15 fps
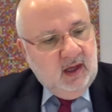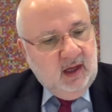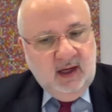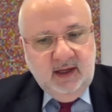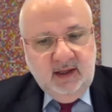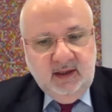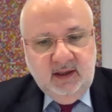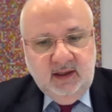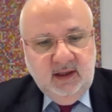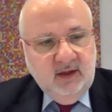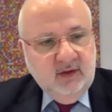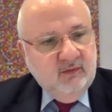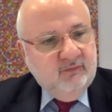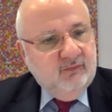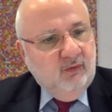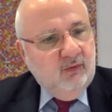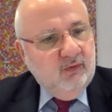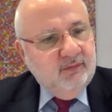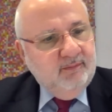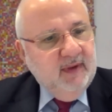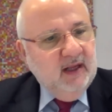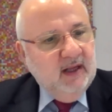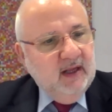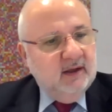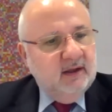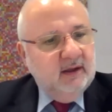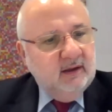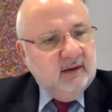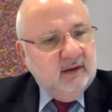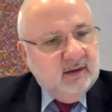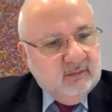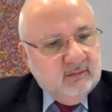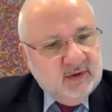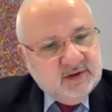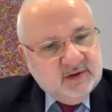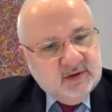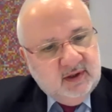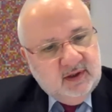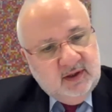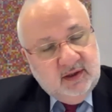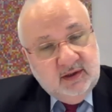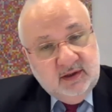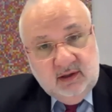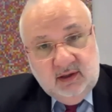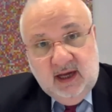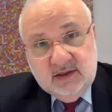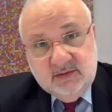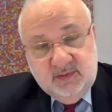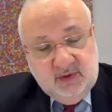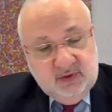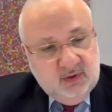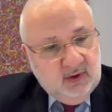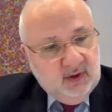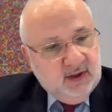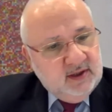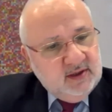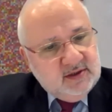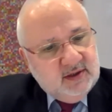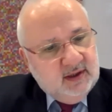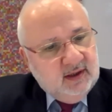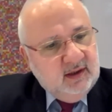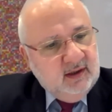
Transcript: And the fourth pillar, which last but not least,